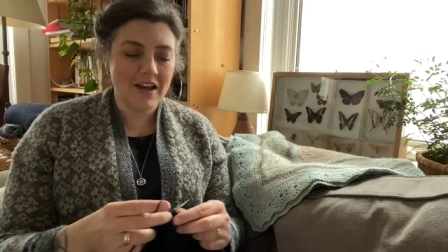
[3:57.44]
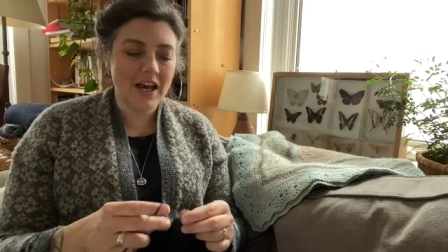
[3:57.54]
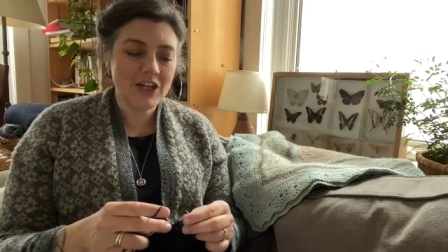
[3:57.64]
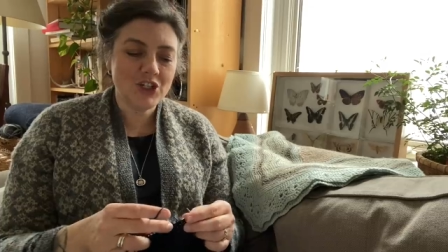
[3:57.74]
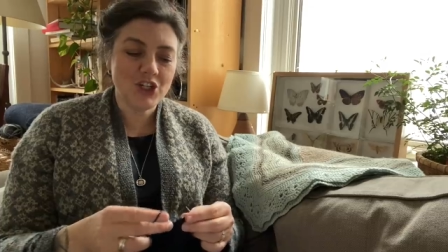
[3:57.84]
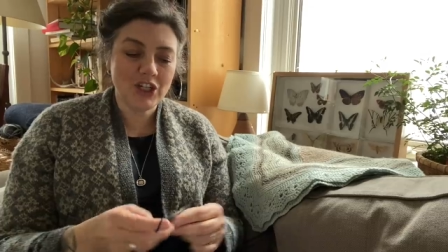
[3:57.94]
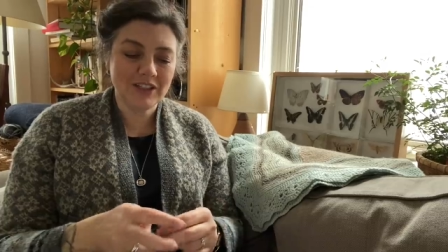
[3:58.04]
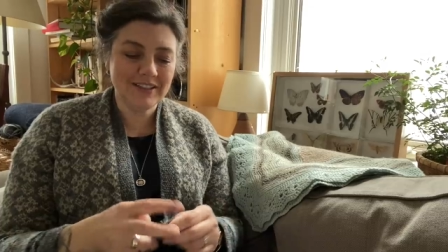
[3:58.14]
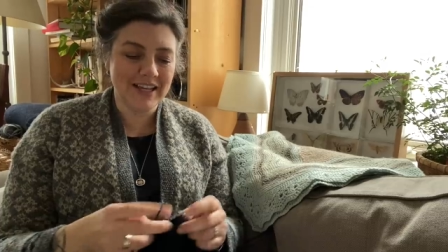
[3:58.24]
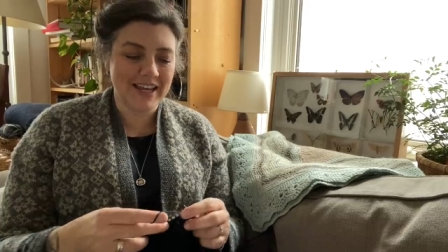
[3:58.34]
a chill
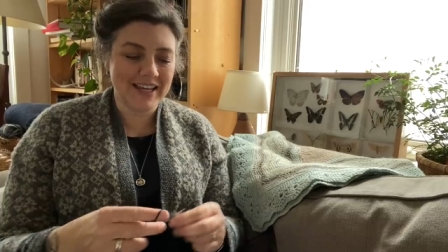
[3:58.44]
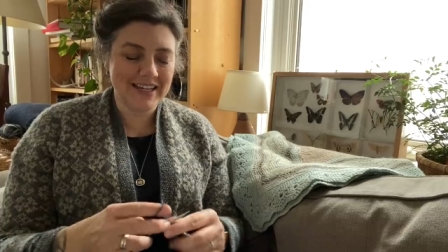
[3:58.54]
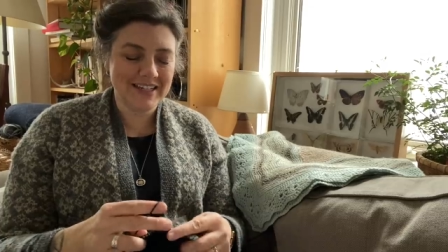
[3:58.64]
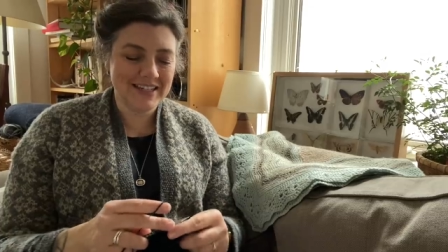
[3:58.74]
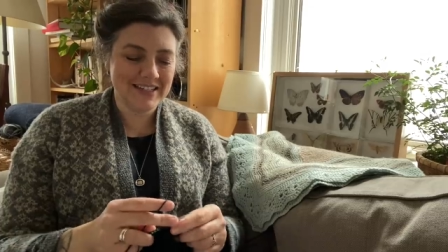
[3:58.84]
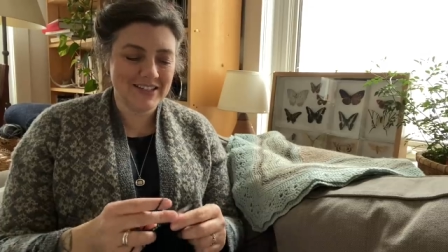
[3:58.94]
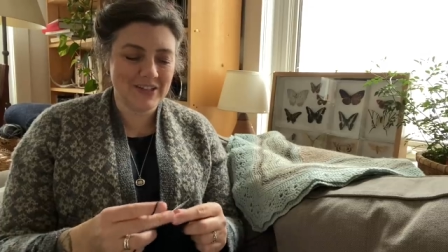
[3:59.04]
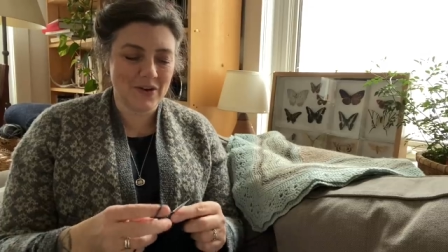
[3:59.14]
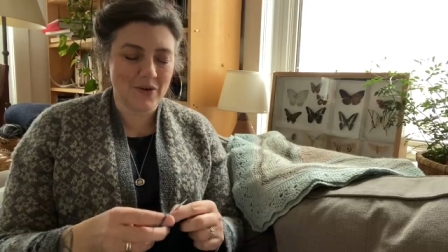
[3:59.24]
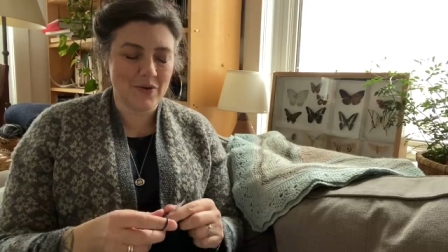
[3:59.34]
day
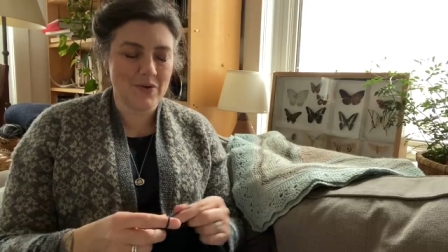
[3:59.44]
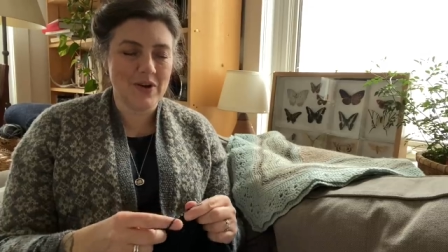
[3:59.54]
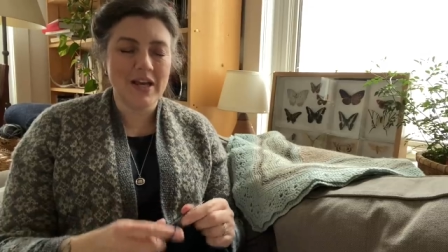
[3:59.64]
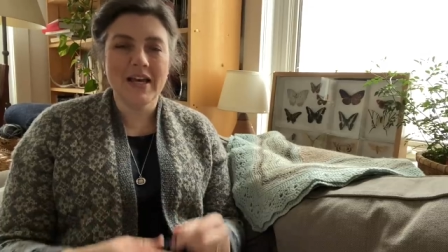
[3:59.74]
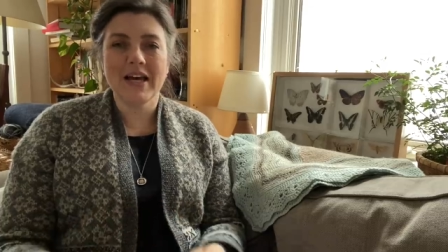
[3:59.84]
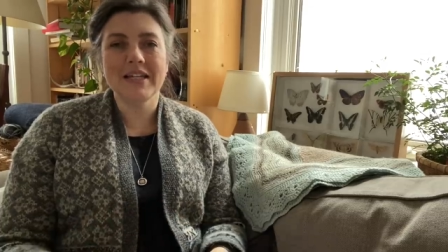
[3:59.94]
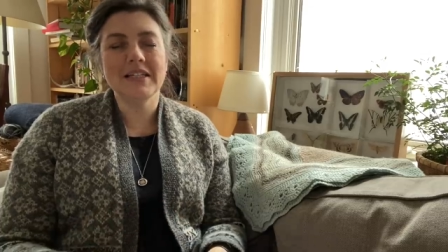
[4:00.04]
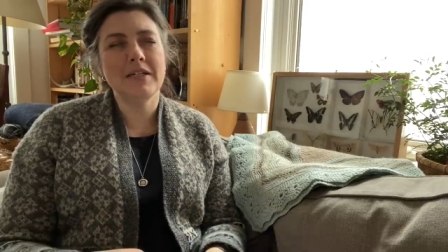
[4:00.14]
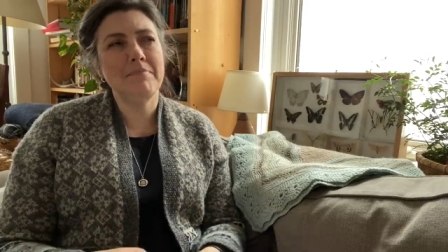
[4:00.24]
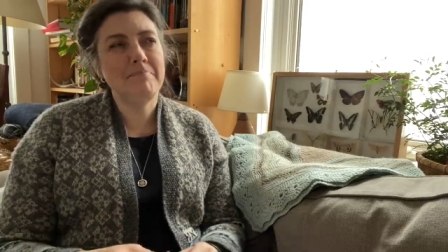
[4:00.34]
so I
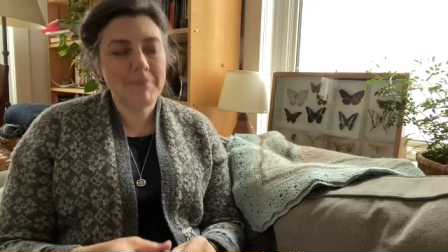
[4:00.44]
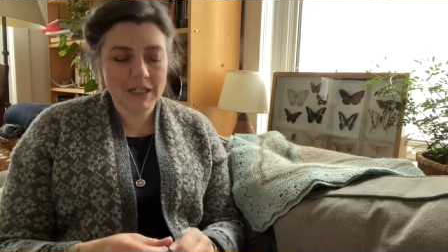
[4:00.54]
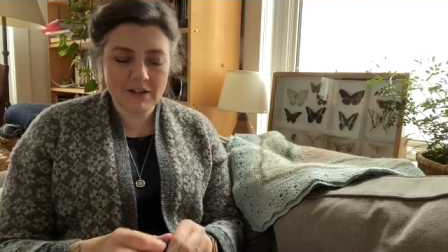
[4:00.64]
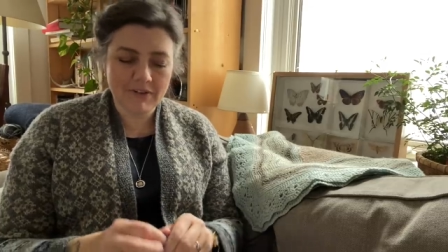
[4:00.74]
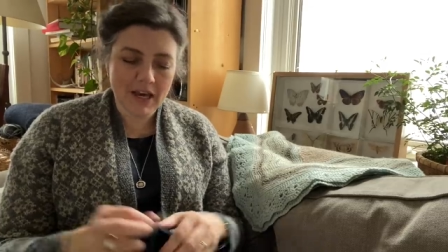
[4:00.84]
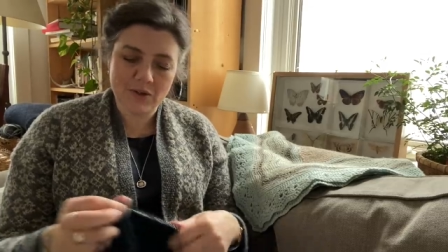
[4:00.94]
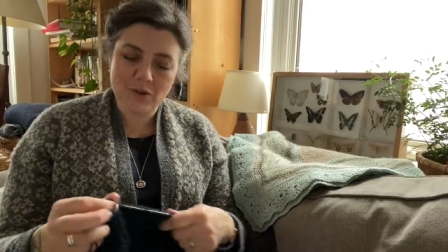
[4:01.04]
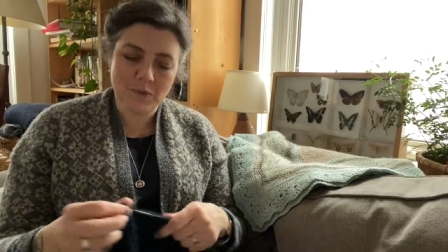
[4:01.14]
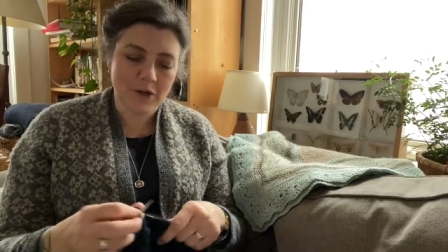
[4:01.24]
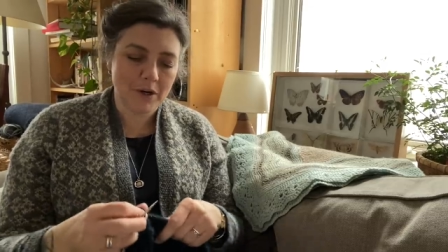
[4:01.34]
did a bit of
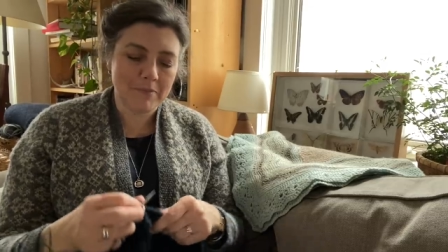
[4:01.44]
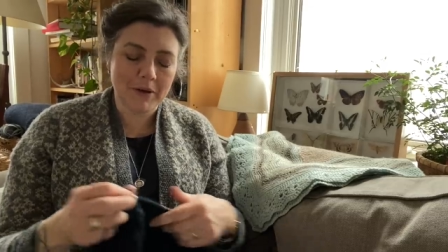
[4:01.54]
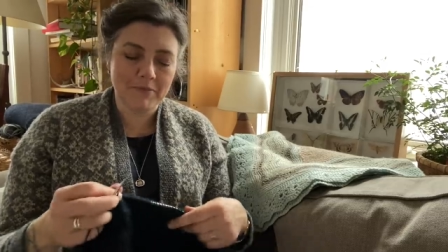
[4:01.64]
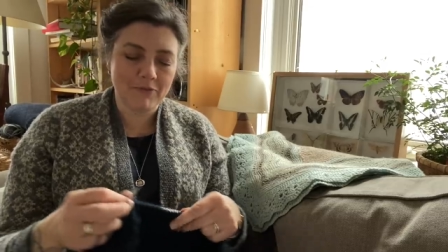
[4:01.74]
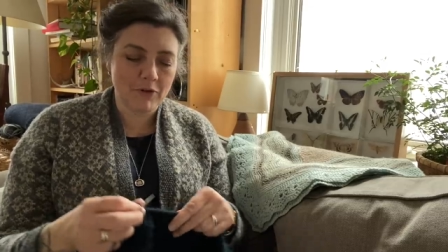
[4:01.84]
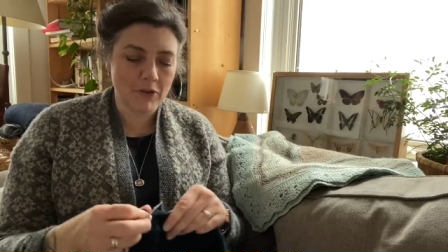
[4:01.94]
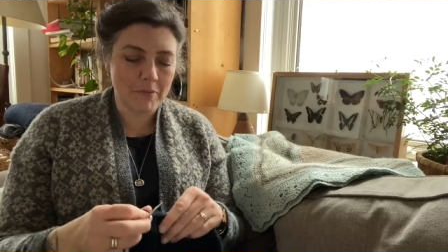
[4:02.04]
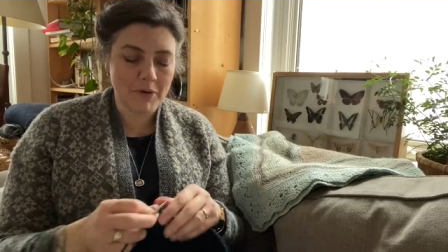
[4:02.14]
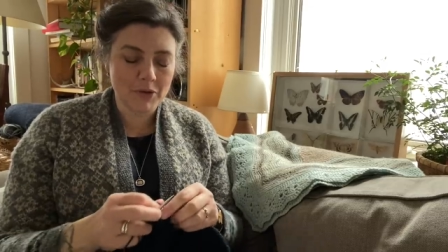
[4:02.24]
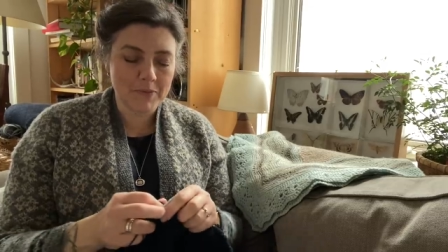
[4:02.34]
housework, but for the
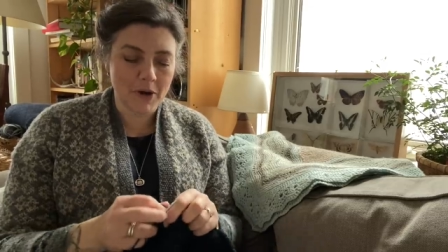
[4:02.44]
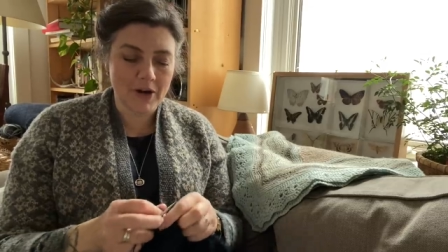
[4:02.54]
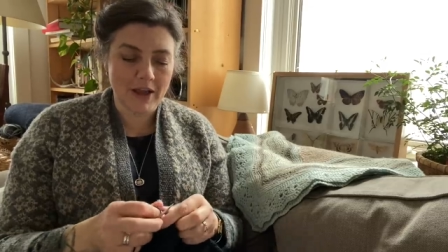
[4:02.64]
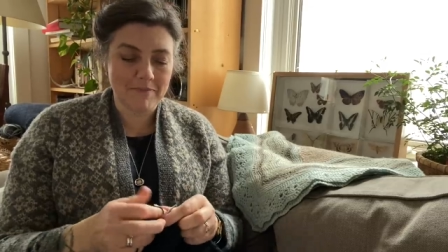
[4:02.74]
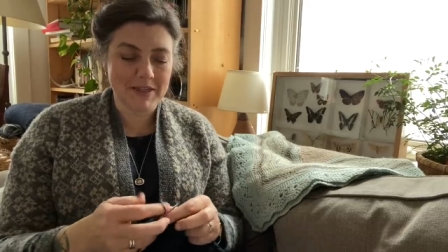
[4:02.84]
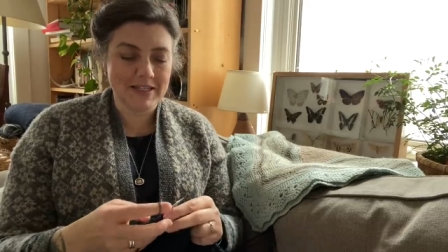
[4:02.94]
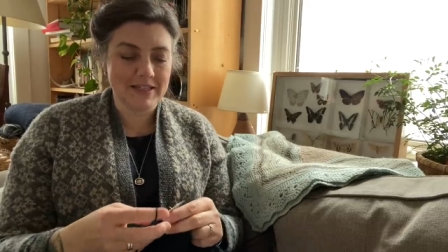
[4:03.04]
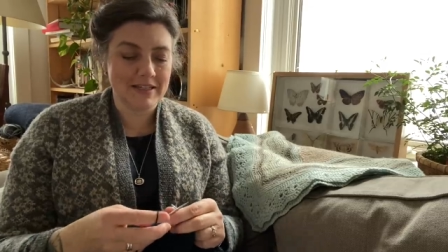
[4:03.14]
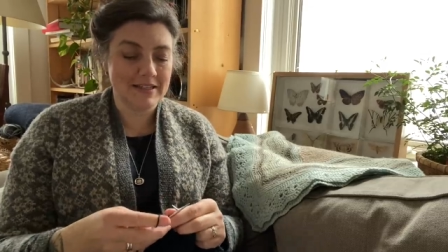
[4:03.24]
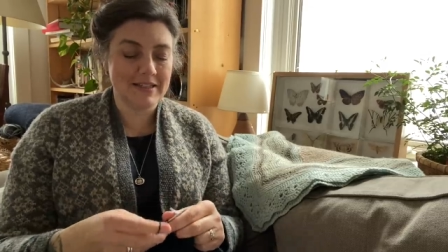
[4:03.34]
most part, I've
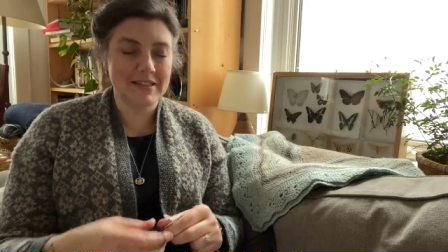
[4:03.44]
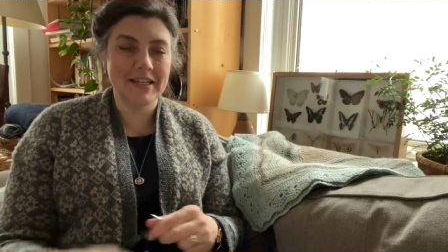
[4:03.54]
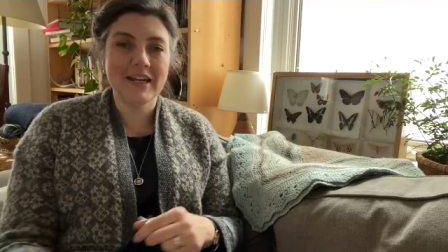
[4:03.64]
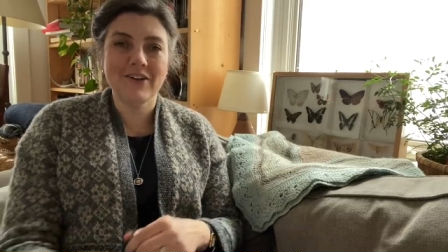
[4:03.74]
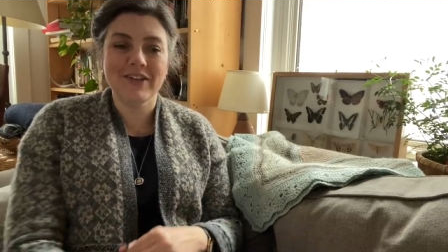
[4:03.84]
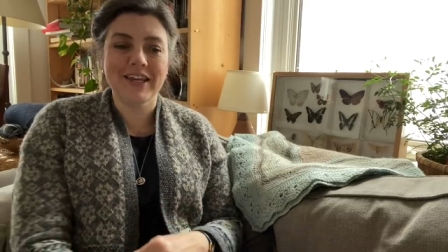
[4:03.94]
been sitting on the